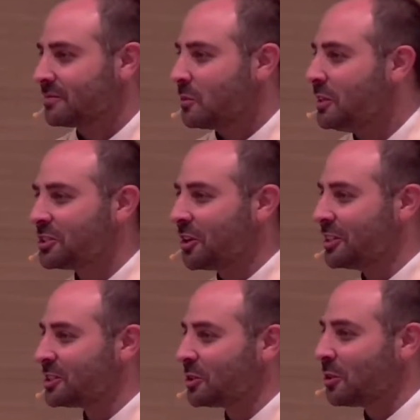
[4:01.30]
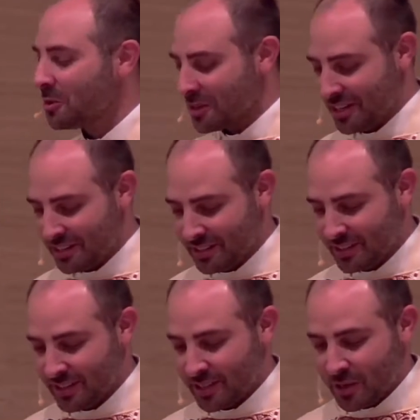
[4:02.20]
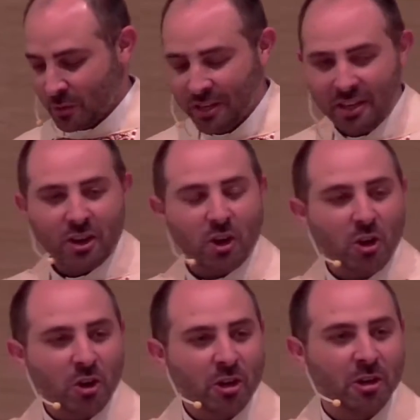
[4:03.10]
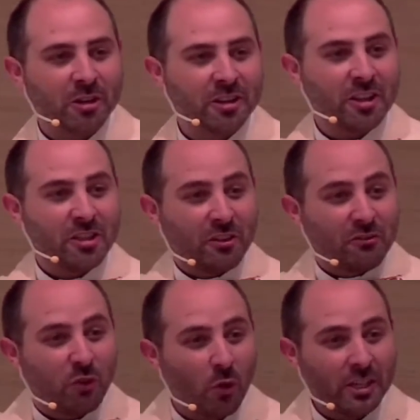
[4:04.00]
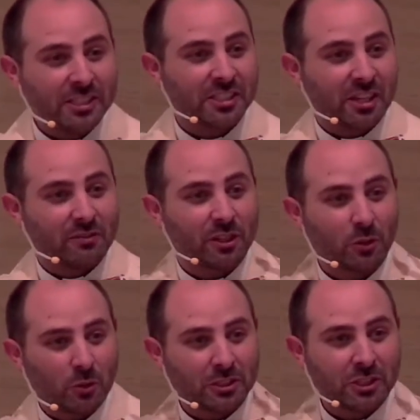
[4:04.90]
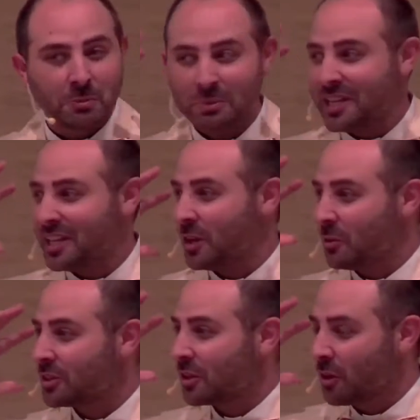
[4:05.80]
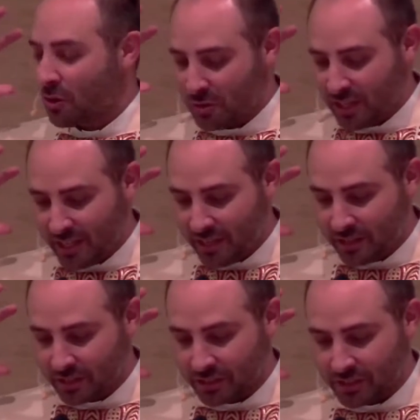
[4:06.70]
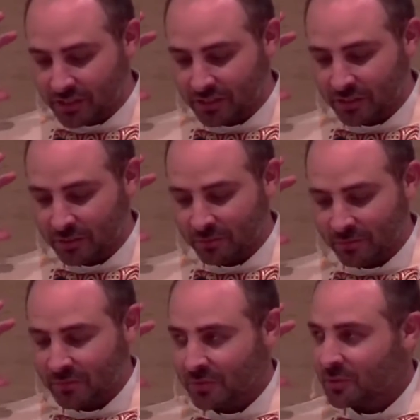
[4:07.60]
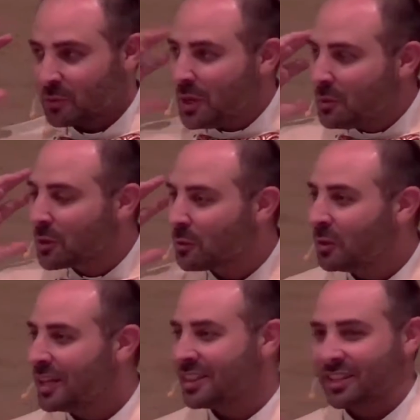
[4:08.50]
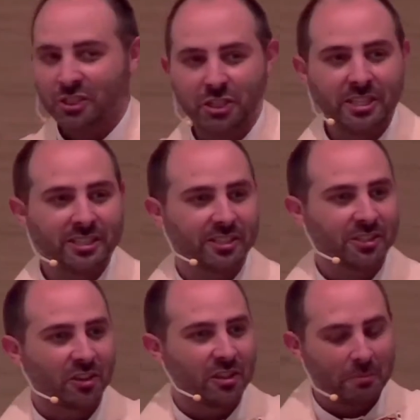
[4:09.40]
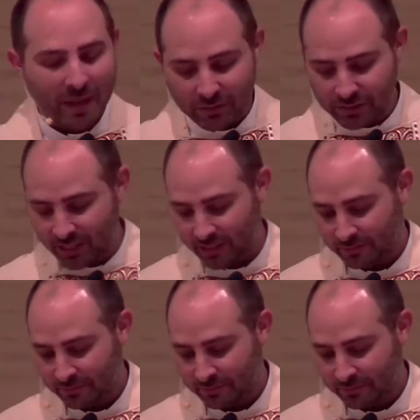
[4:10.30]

We saw his glory. We heard the voice of the Lord speaking with our own ears. We were with Jesus on the mountain."